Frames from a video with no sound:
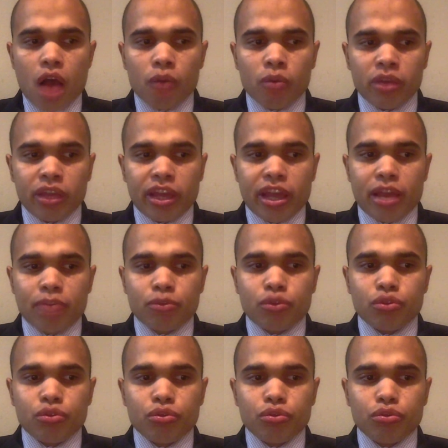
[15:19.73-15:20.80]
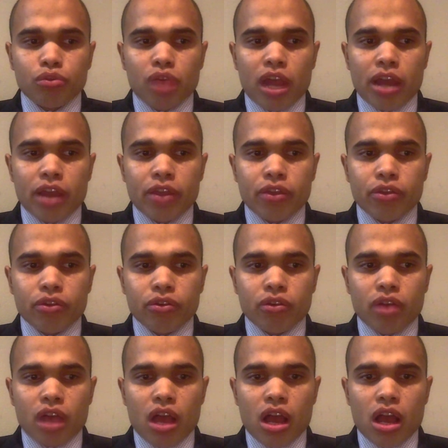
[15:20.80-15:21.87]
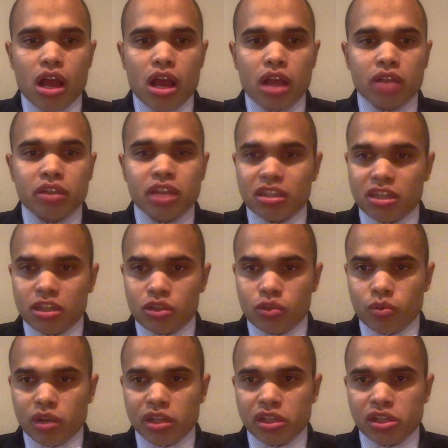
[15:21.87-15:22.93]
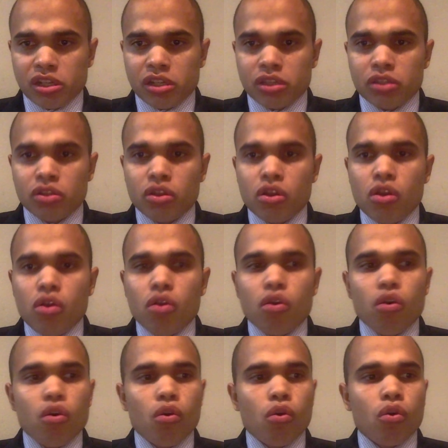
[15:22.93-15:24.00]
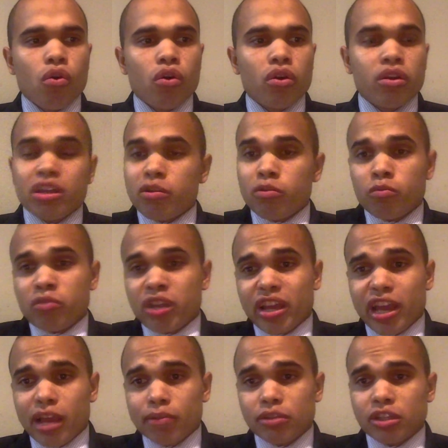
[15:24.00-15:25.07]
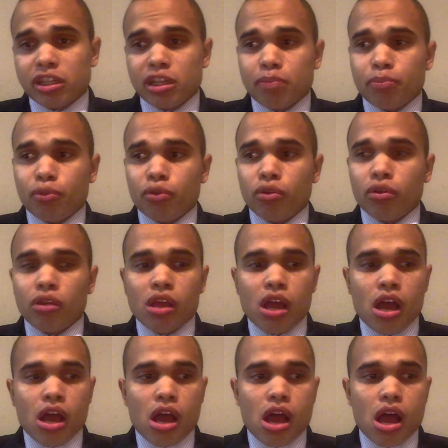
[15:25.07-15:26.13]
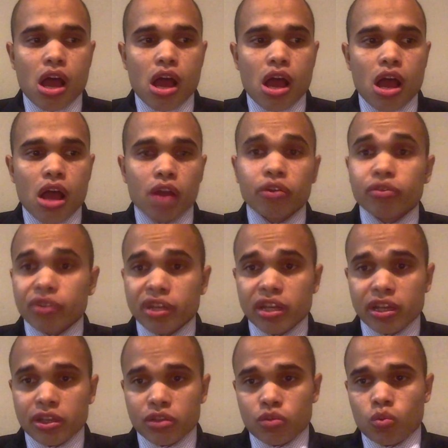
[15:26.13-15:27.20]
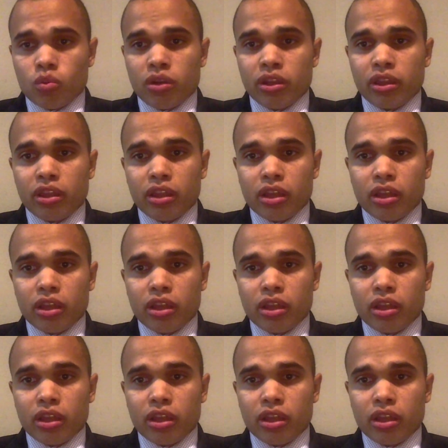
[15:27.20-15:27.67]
when it came to either tense situations or when it came to simple greetings with